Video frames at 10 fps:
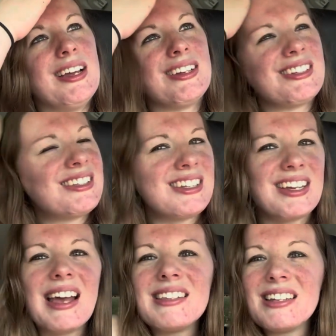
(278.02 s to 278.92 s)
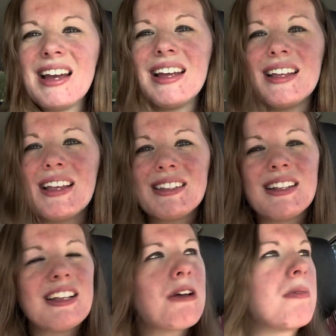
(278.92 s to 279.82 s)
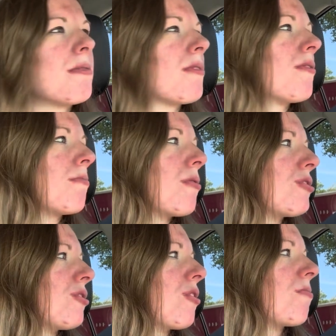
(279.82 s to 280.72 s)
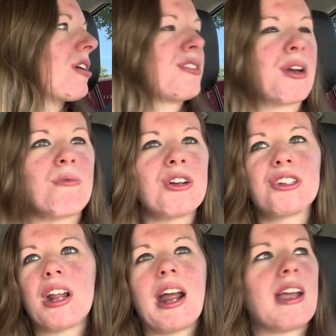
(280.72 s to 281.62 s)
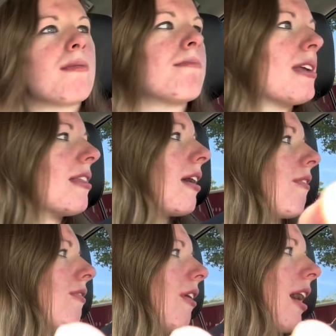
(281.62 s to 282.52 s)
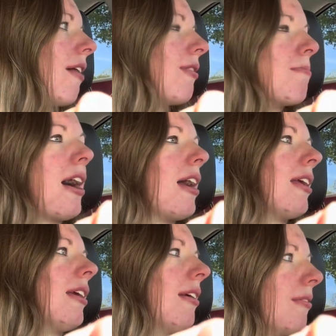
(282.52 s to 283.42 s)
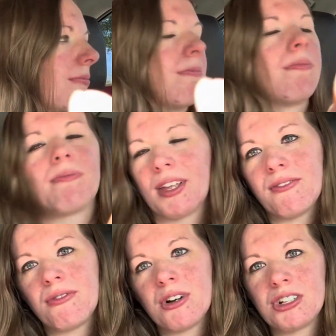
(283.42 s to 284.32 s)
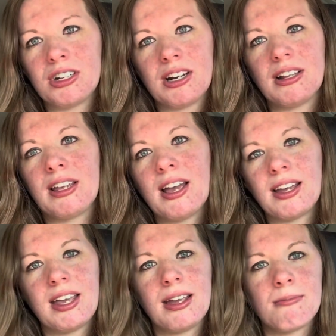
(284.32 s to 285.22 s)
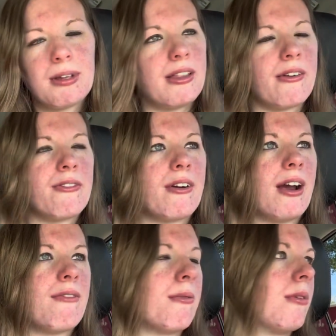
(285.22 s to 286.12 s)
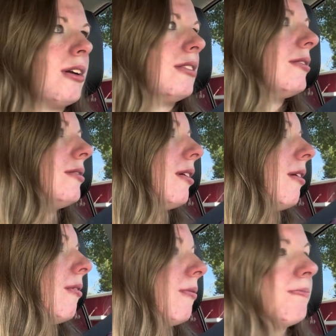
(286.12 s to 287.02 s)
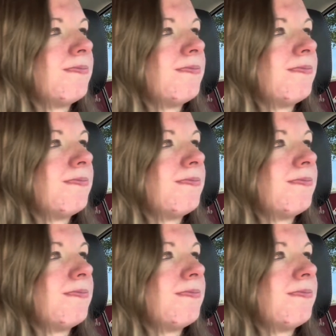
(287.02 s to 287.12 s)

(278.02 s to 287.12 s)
it's a little bit emotional, because I wish that I can be there for everybody, and unfortunately I can't be there for everyone, so